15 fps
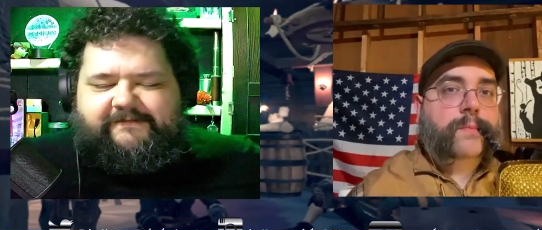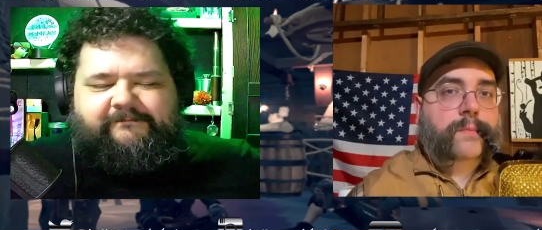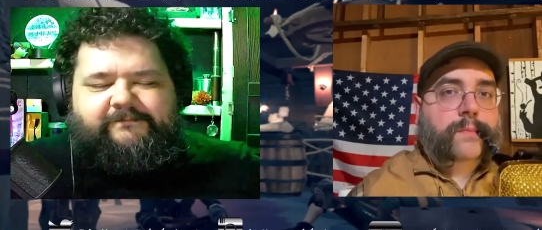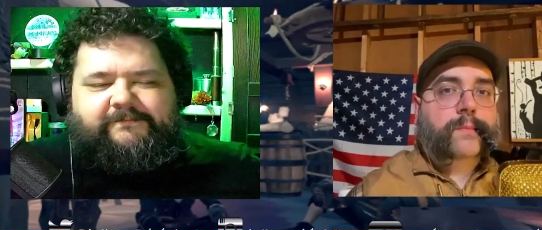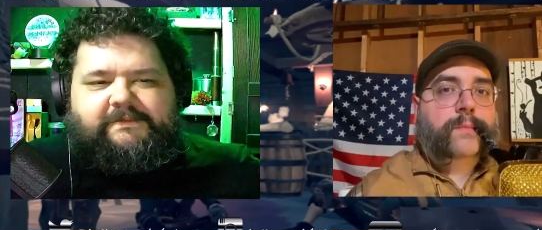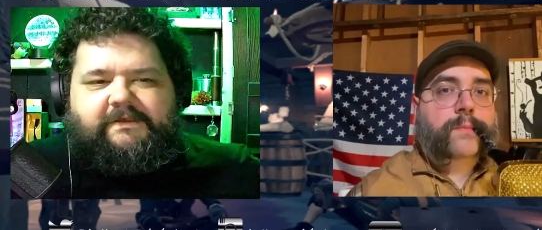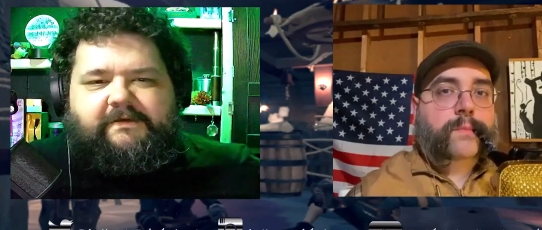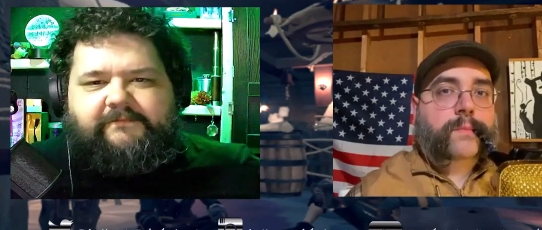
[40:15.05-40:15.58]

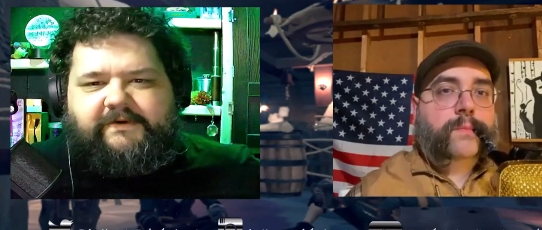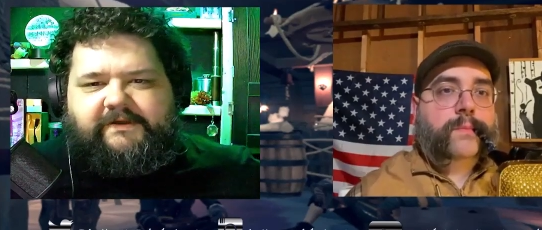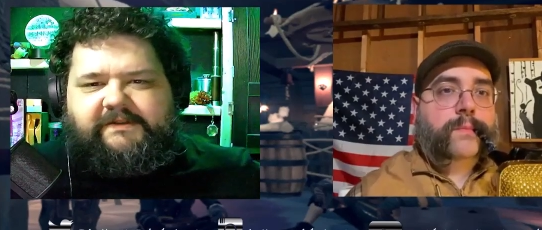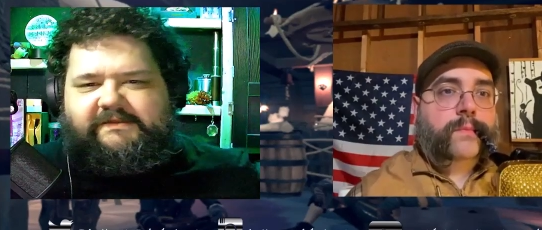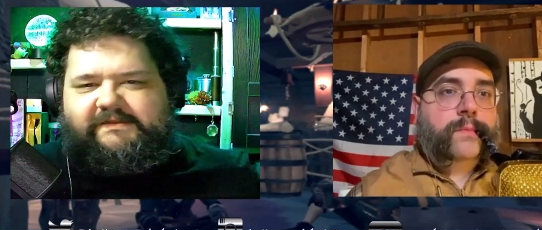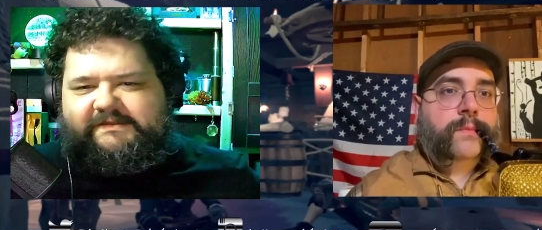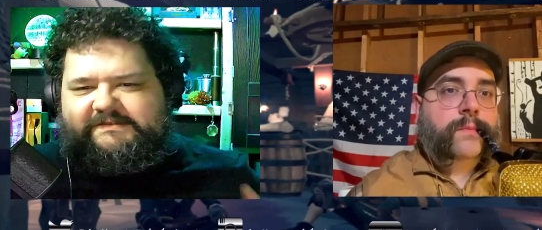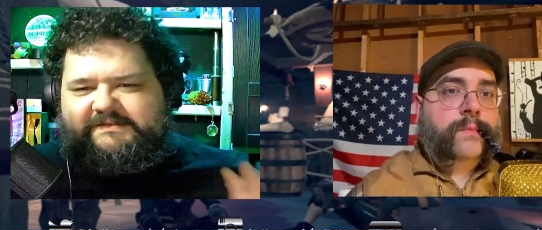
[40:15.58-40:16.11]
Speaker 1: but it, it's
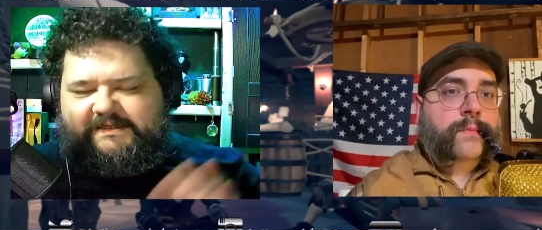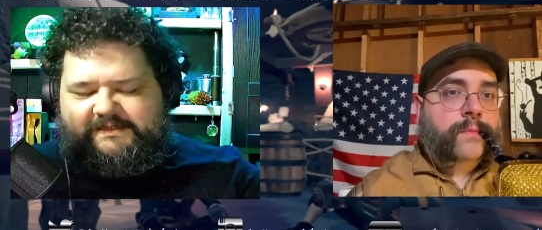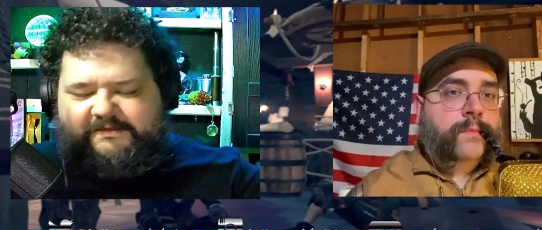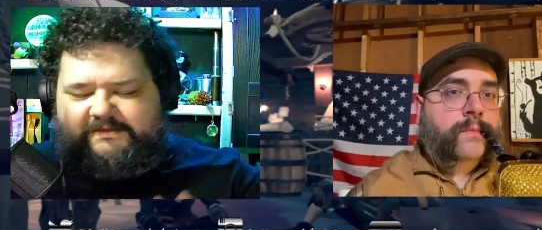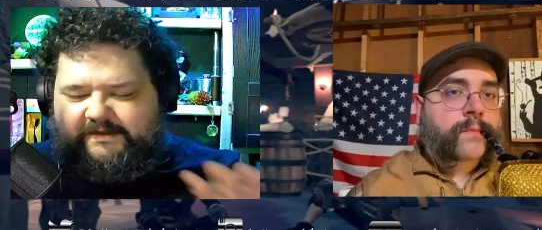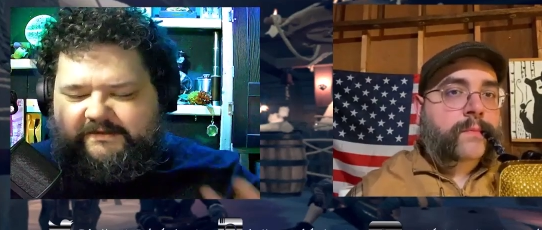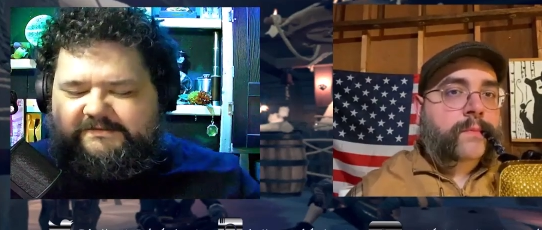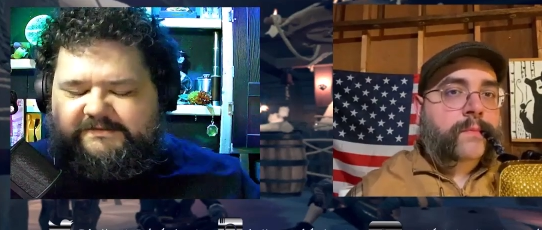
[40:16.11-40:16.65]
not not
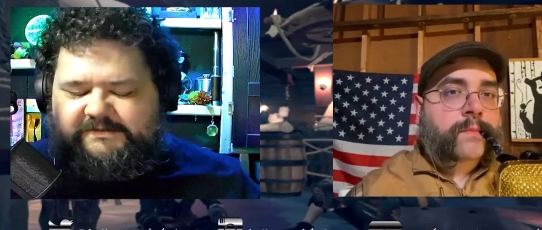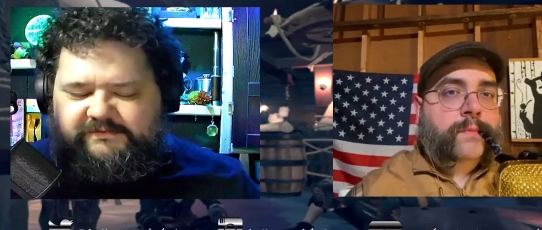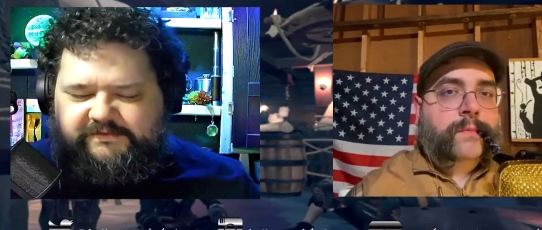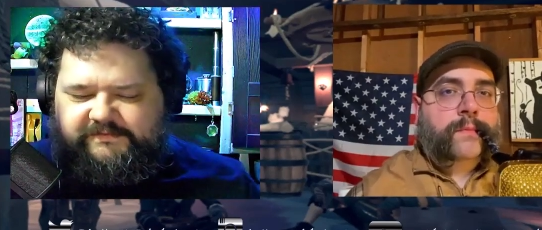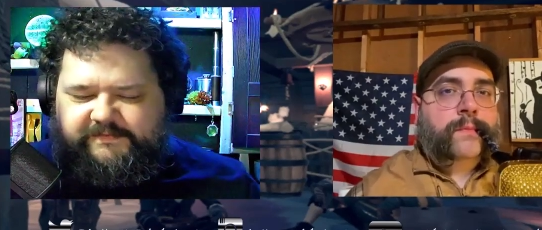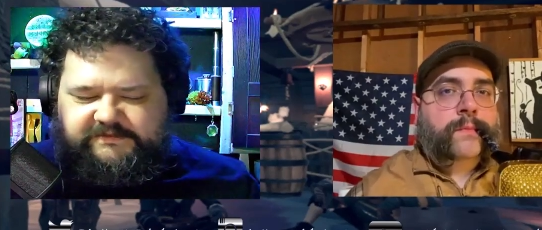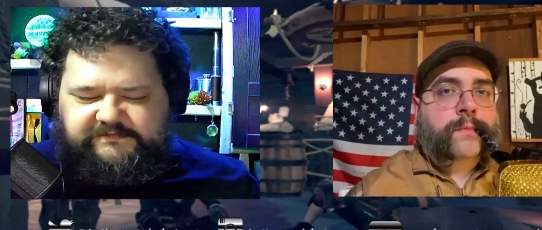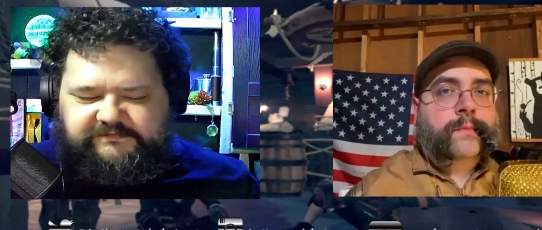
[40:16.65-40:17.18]
to do with the
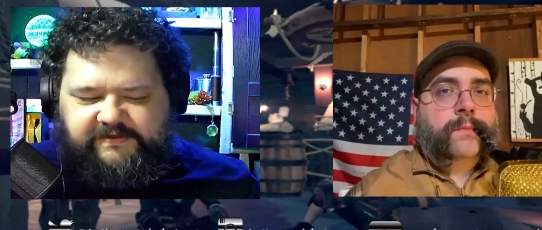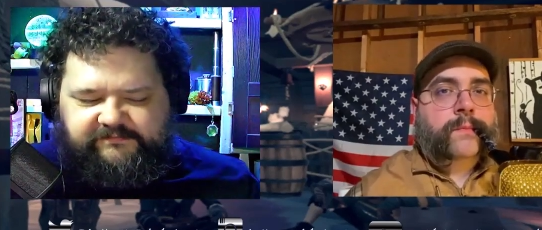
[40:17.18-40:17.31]
Bing's favorite.